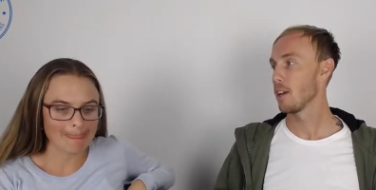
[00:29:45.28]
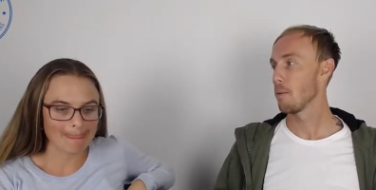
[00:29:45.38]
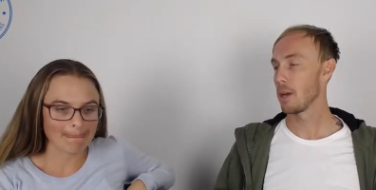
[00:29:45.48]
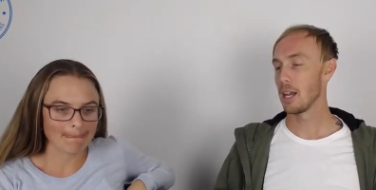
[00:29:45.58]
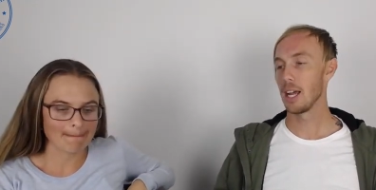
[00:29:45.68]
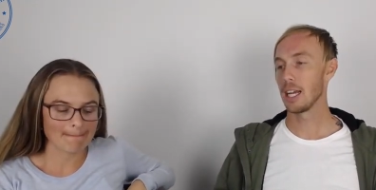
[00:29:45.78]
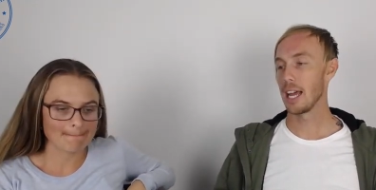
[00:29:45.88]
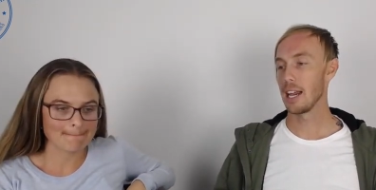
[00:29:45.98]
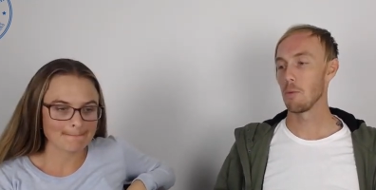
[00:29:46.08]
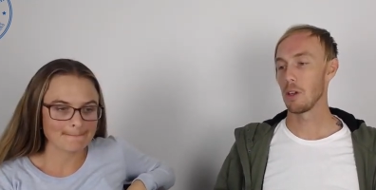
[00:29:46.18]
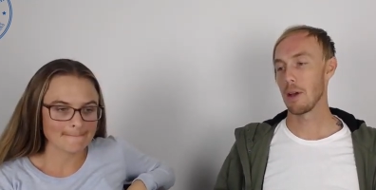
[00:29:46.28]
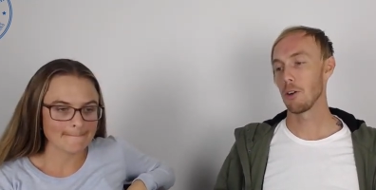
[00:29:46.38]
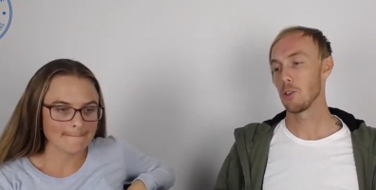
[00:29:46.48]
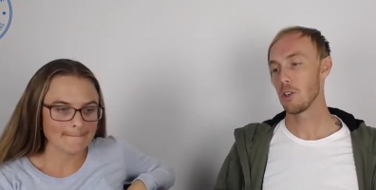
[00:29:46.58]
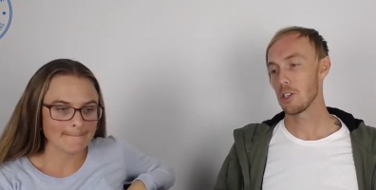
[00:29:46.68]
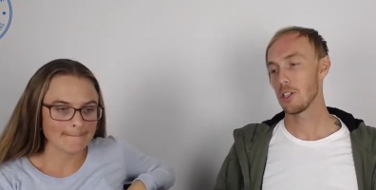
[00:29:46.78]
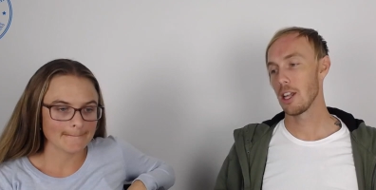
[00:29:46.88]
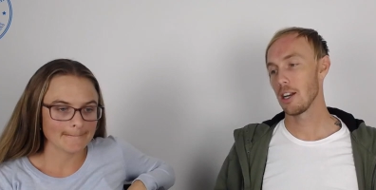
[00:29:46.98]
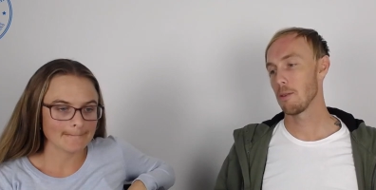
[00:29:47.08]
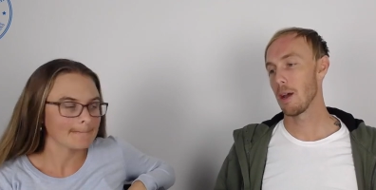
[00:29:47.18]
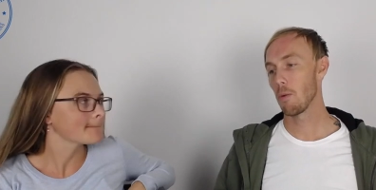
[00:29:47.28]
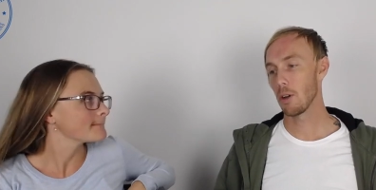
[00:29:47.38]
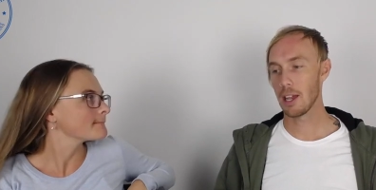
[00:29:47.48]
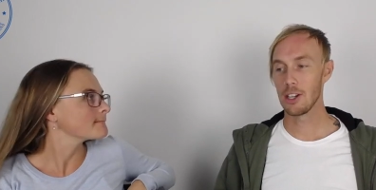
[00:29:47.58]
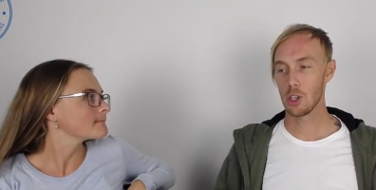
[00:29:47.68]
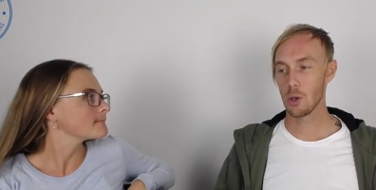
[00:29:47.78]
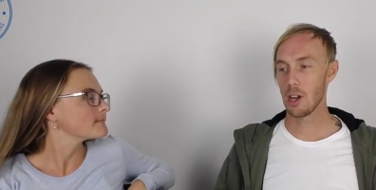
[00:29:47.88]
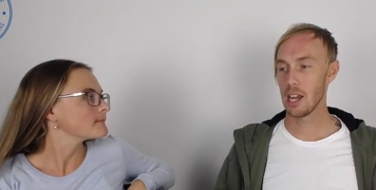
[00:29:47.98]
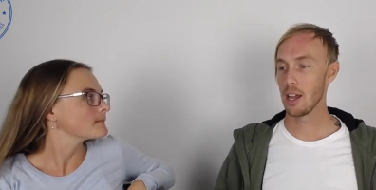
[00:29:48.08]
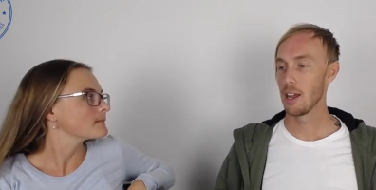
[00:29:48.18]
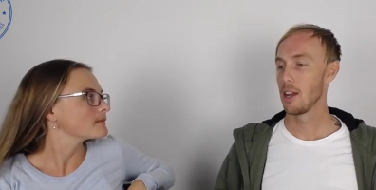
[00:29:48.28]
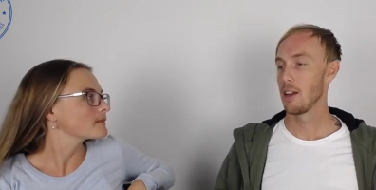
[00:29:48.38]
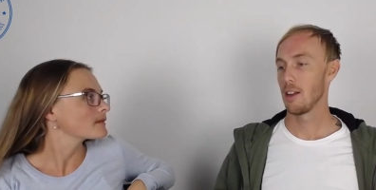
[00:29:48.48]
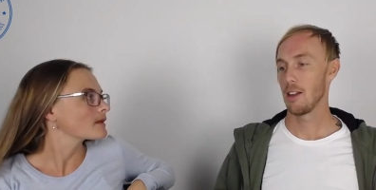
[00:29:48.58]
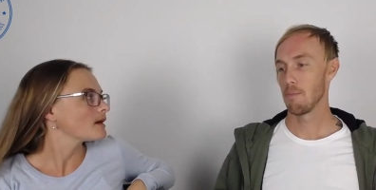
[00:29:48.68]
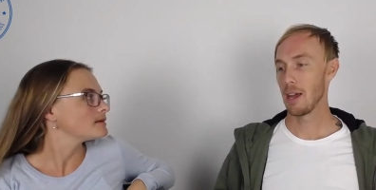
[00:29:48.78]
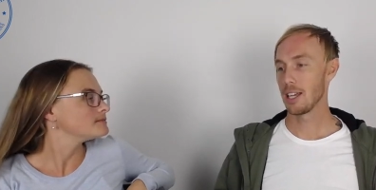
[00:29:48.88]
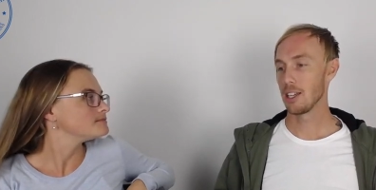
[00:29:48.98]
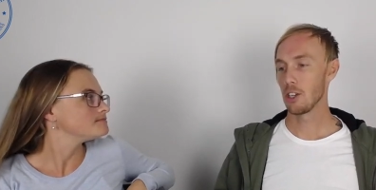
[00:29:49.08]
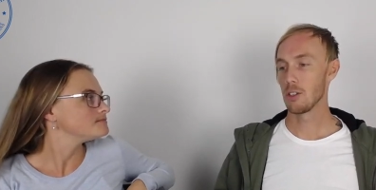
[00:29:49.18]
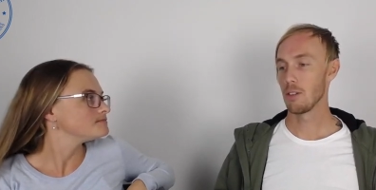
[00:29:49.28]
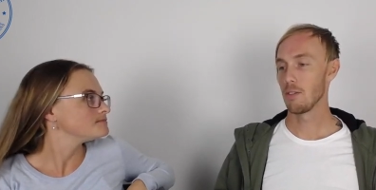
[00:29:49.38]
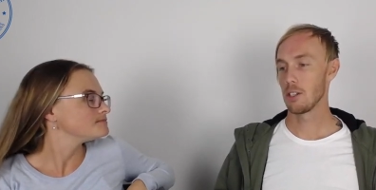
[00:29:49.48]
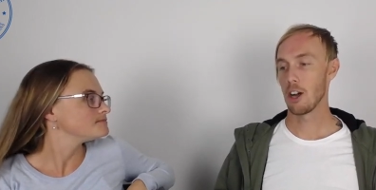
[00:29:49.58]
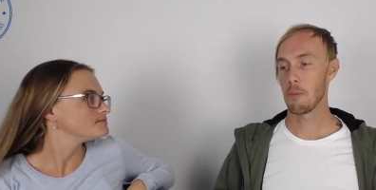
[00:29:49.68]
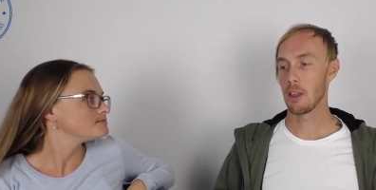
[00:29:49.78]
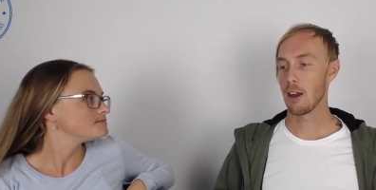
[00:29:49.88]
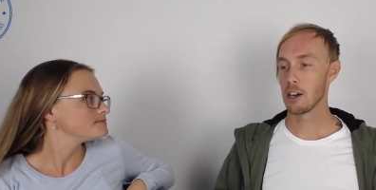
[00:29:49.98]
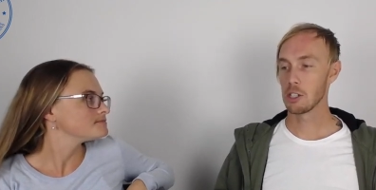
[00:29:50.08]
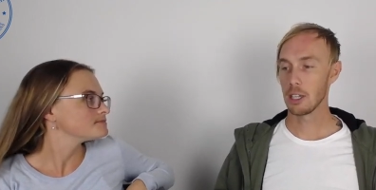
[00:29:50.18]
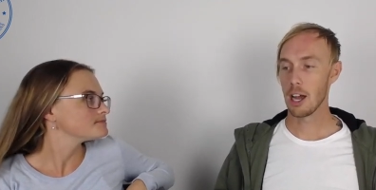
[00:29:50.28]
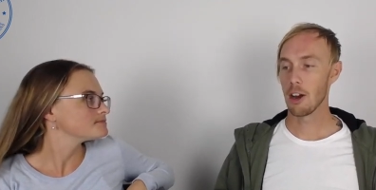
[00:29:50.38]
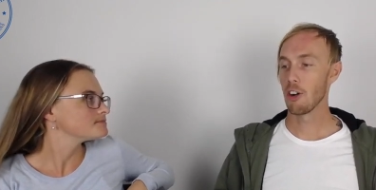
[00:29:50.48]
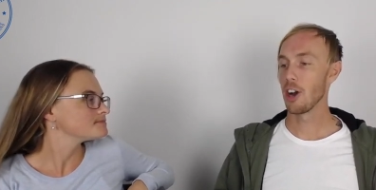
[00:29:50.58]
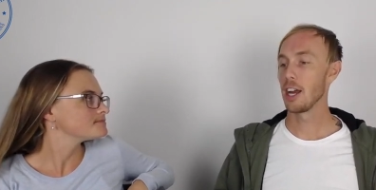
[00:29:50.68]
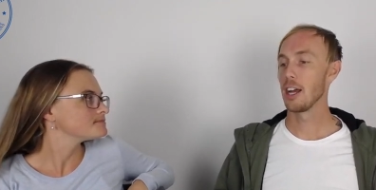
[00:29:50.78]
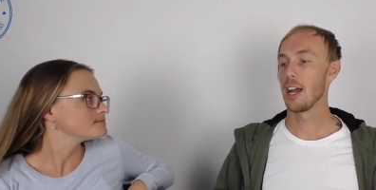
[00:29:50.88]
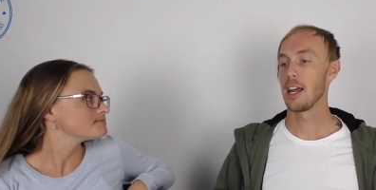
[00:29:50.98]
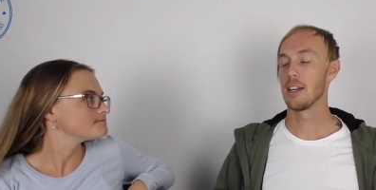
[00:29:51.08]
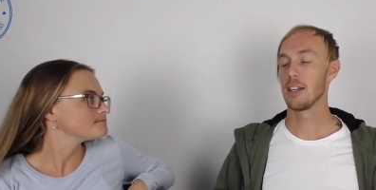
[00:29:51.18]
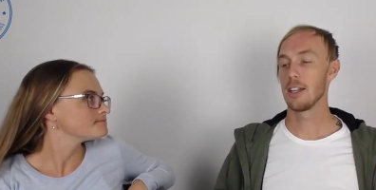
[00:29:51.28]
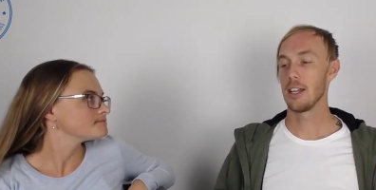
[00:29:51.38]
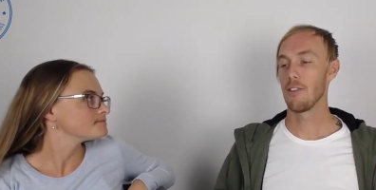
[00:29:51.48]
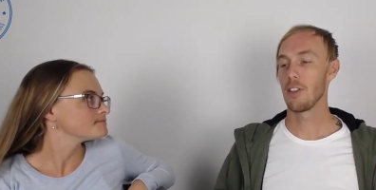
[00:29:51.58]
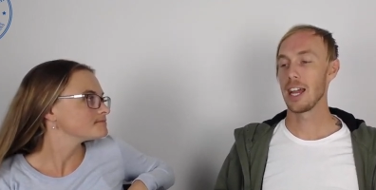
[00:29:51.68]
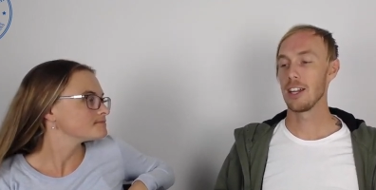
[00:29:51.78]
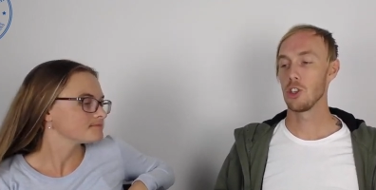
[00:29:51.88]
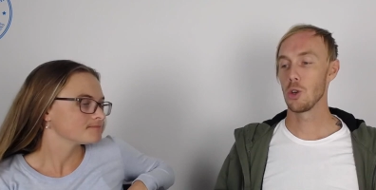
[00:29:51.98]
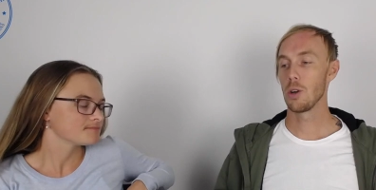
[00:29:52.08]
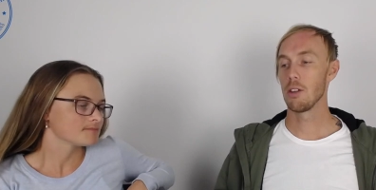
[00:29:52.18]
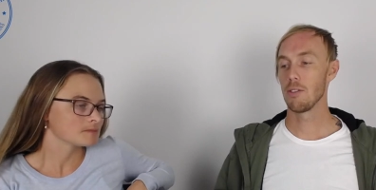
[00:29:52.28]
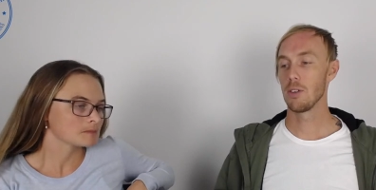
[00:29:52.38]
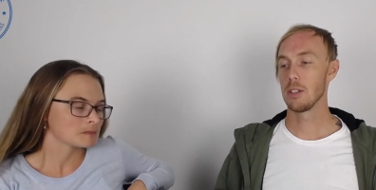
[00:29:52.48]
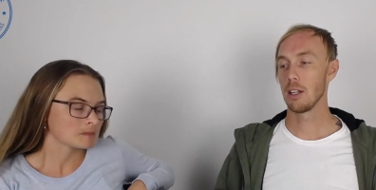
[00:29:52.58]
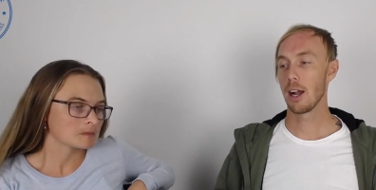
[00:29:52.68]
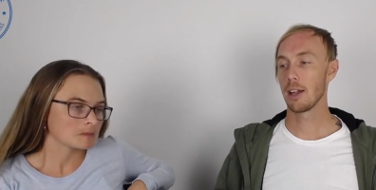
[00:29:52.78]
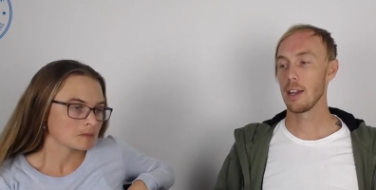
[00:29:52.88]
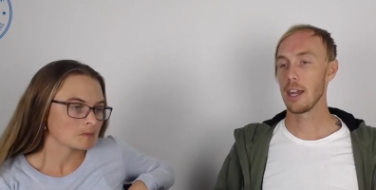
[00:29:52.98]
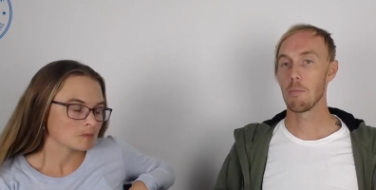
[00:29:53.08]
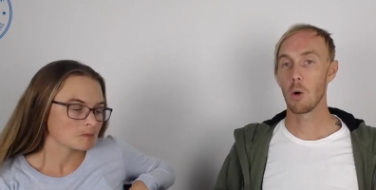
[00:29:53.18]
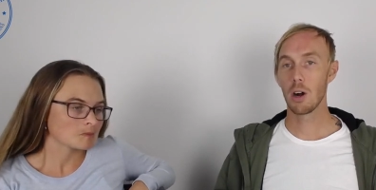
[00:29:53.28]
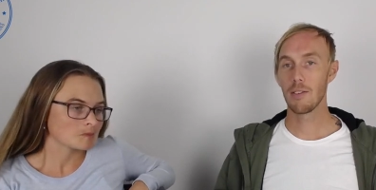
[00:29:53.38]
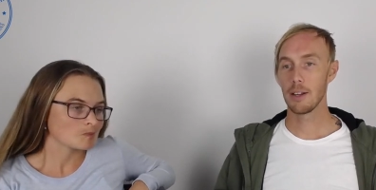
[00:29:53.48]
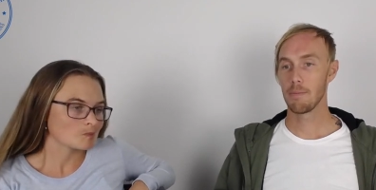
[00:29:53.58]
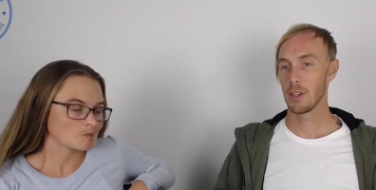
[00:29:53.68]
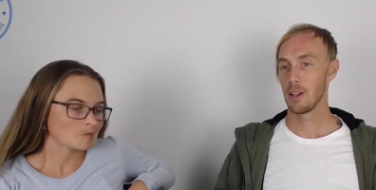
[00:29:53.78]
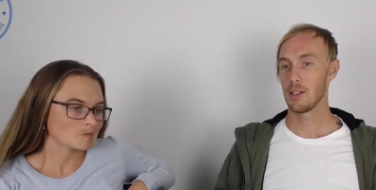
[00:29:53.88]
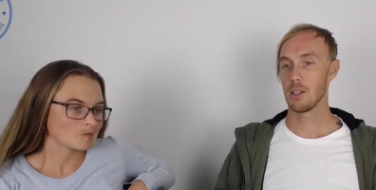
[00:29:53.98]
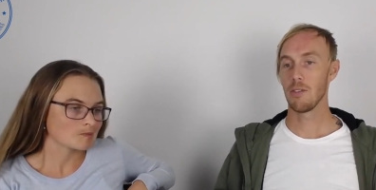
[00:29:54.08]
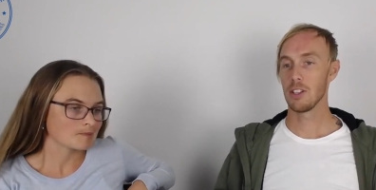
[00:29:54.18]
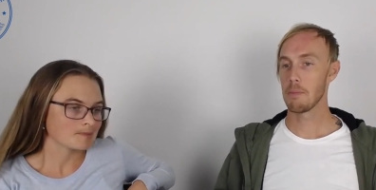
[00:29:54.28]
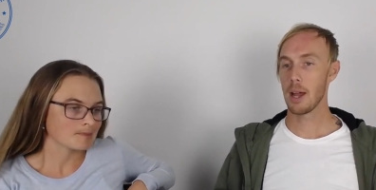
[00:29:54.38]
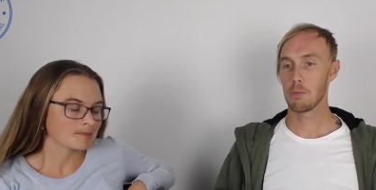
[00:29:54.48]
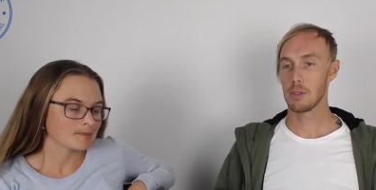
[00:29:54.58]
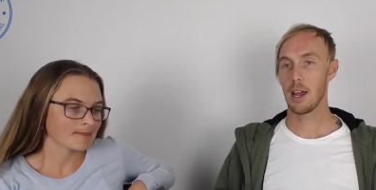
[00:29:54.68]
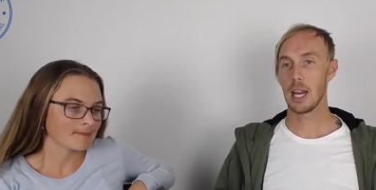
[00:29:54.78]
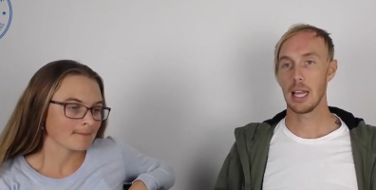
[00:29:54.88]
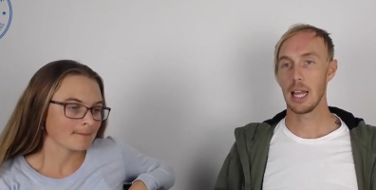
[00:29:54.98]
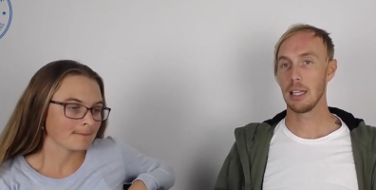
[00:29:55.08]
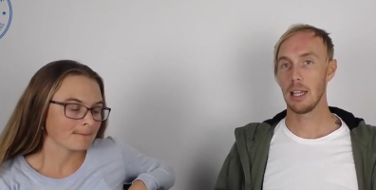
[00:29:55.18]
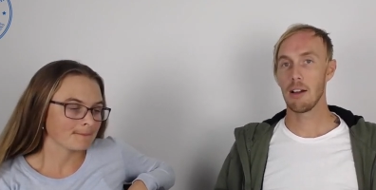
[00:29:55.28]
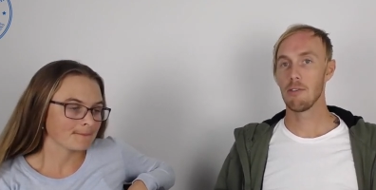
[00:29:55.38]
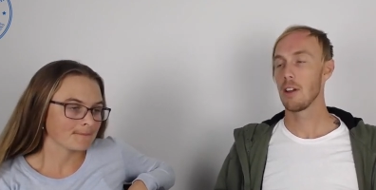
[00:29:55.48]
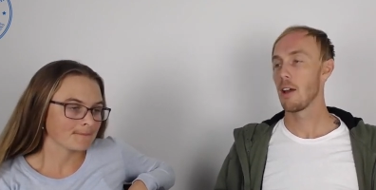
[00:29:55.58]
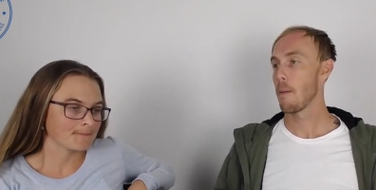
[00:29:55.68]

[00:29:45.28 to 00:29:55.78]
Speaker 1: but again, with malnutrition, then it's about what they enjoy making use of the time when they're actually hungry. And if they enjoy the food, they're likely to eat more of it. So if it's mashed potato that they love,